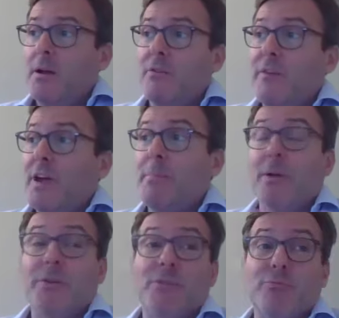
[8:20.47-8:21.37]
conveyor
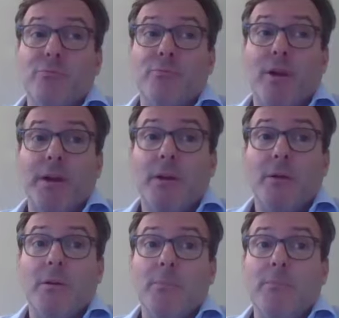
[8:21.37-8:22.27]
belt is
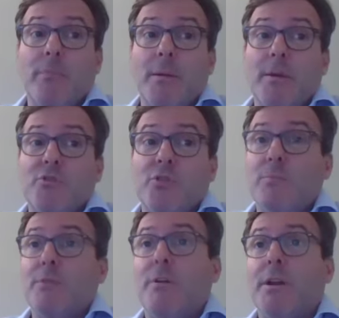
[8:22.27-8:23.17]
running. Maybe it
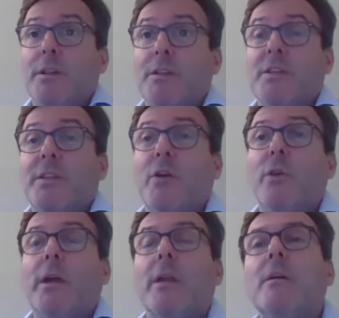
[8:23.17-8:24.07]
shouldn't be running. There's nothing
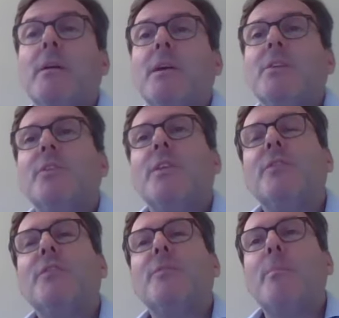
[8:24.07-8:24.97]
on it. So
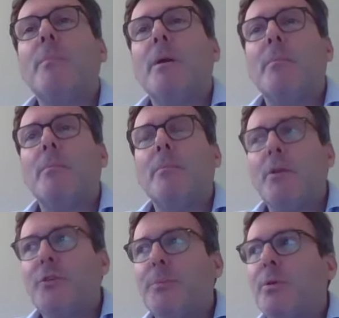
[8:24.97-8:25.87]
there's
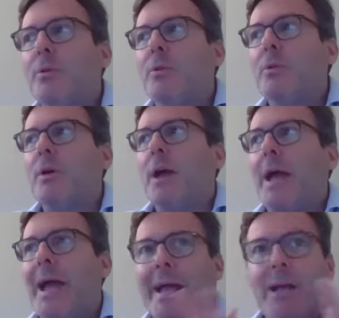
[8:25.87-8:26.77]
multiple
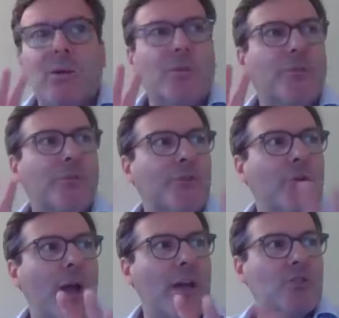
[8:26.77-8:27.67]
angles
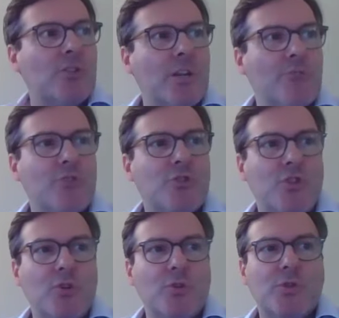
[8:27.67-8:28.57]
to actually
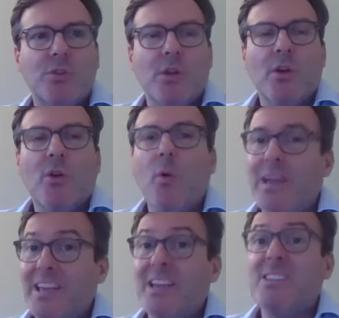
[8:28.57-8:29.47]
reduce
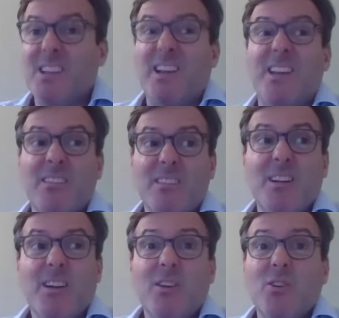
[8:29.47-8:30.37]
quite easily
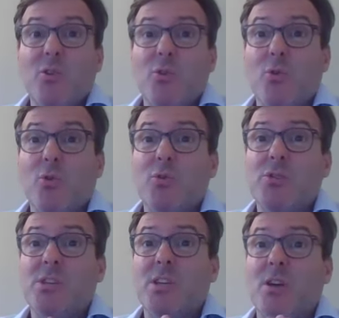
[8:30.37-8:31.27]
your
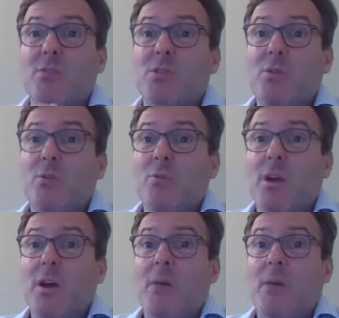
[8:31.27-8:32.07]
CO2